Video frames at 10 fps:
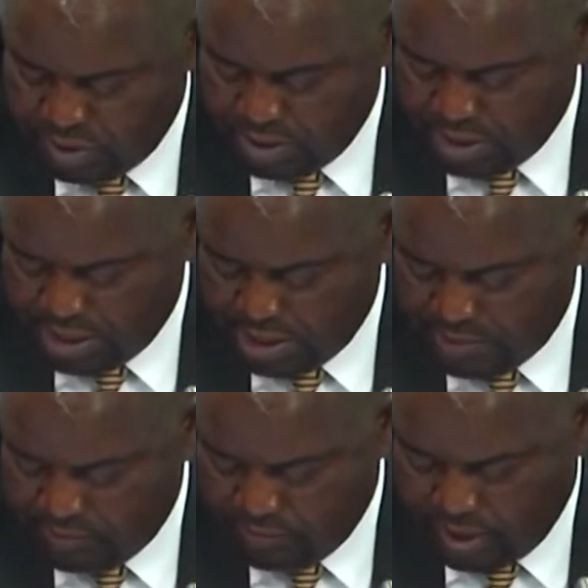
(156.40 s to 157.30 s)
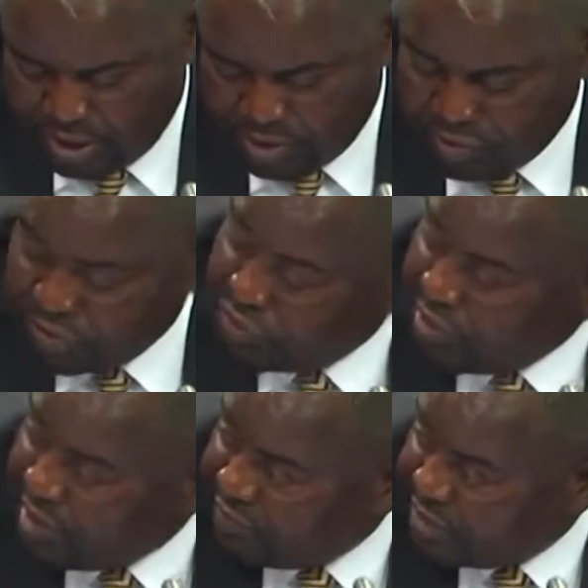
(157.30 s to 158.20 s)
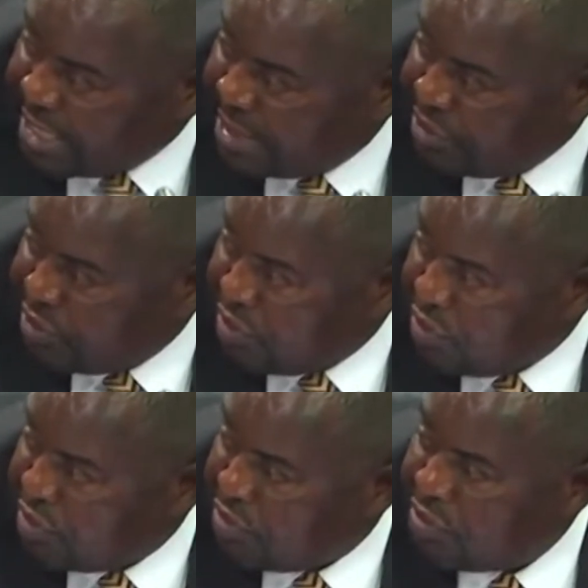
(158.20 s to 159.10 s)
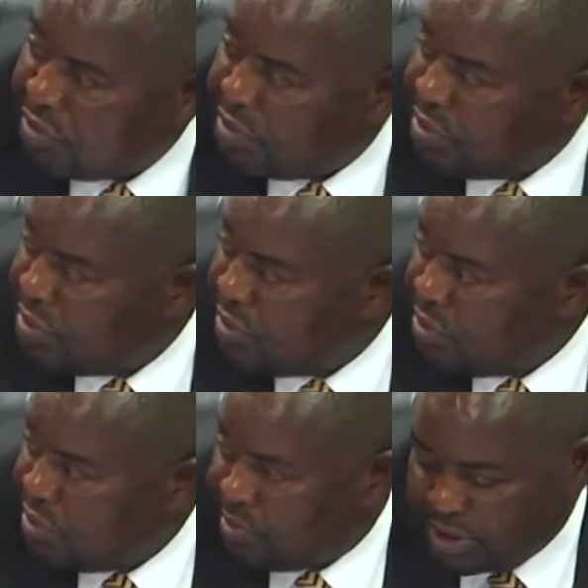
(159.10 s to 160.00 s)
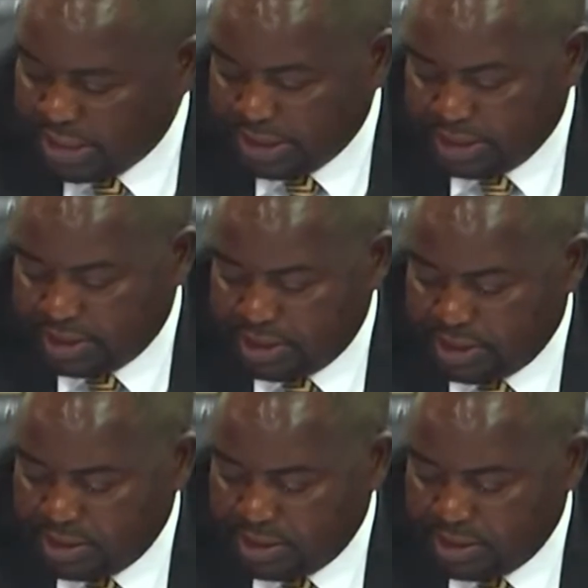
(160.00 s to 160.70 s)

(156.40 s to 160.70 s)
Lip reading: I know you have done your presentation,